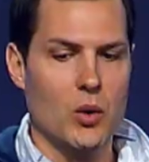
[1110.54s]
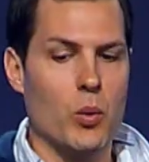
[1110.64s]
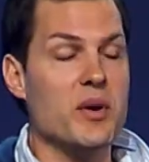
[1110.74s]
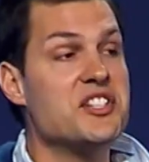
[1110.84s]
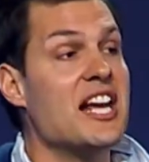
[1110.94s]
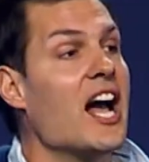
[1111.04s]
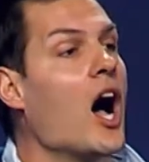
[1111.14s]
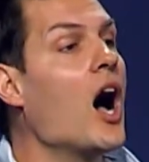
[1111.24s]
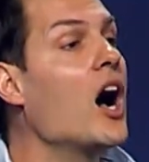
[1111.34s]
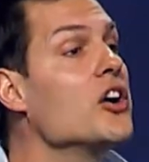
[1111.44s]
when we stay
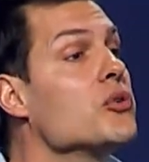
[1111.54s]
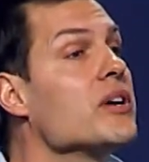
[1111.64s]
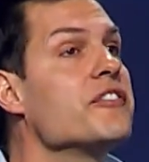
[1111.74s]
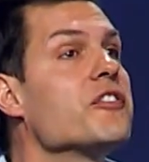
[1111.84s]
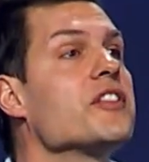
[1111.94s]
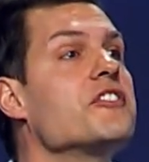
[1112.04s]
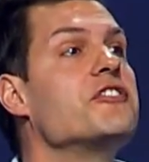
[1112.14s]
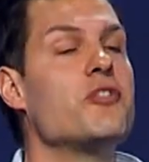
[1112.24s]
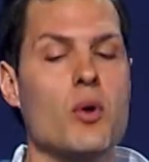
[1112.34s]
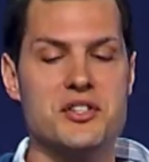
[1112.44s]
hungry for the
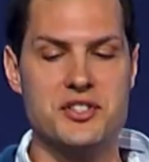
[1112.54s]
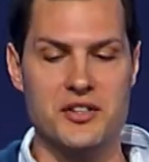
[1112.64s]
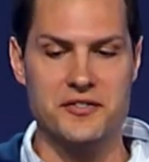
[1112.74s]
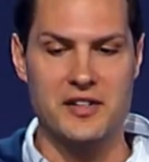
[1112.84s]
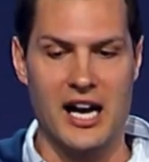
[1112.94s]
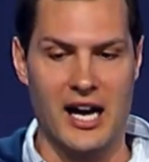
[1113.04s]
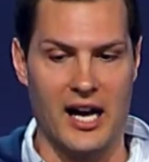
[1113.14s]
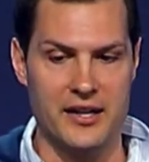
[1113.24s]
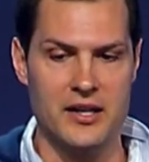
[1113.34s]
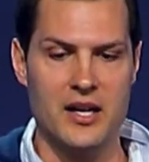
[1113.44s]
voice of
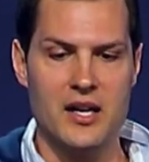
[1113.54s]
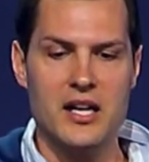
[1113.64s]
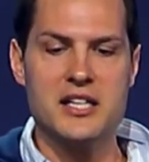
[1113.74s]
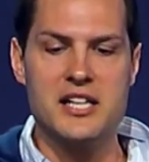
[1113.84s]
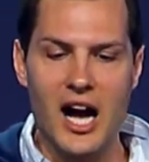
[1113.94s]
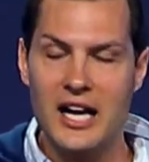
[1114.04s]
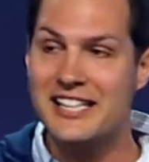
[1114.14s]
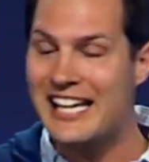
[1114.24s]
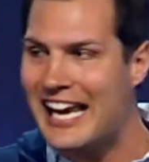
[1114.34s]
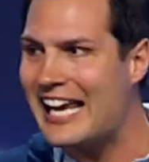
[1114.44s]
God, God
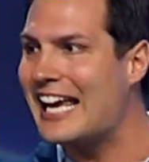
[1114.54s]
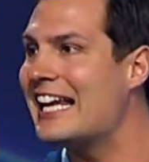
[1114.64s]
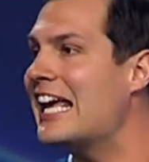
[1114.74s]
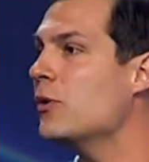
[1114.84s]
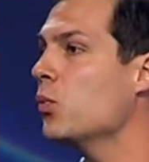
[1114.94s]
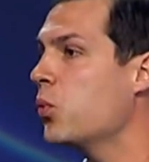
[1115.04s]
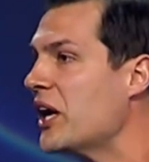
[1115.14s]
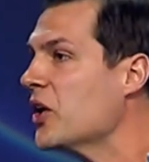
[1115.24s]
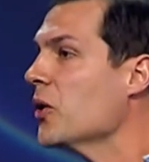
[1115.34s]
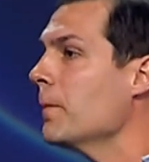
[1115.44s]
can and
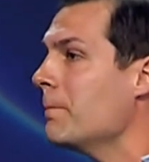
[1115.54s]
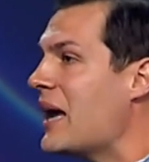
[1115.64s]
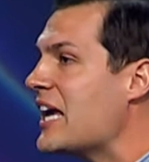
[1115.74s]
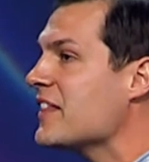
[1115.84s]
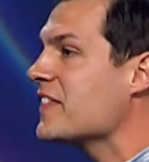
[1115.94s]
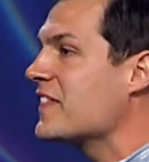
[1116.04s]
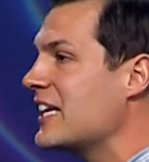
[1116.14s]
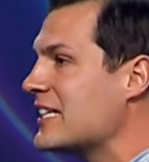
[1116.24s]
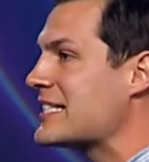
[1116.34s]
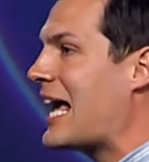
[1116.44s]
will make
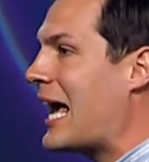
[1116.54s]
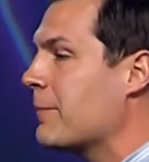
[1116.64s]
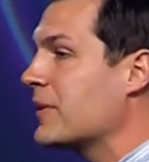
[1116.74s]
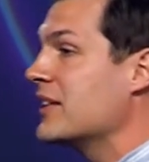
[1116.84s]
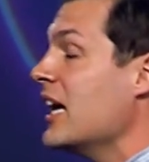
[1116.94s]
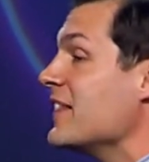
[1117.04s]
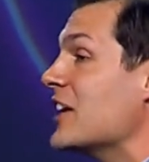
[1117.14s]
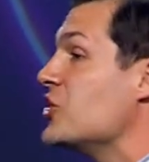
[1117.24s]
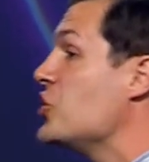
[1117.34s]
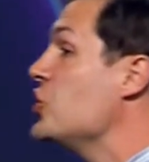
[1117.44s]
things happen
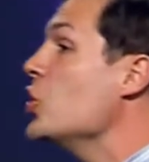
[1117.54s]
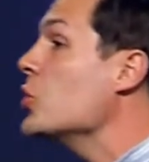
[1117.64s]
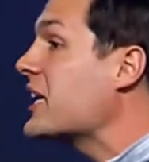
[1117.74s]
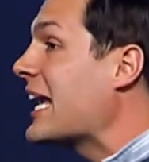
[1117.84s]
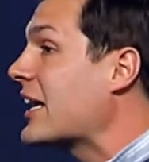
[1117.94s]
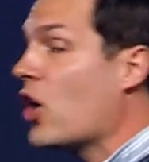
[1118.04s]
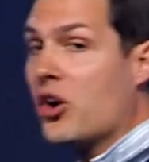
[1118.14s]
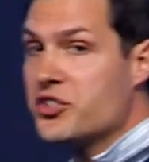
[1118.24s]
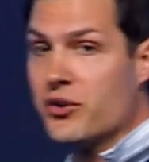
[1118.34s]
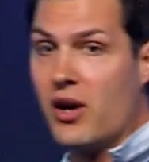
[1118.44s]
that you can't
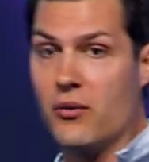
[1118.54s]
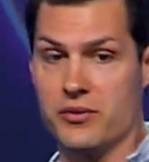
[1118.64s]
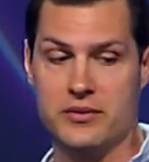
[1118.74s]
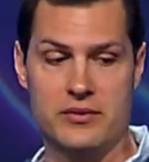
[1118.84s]
on your own.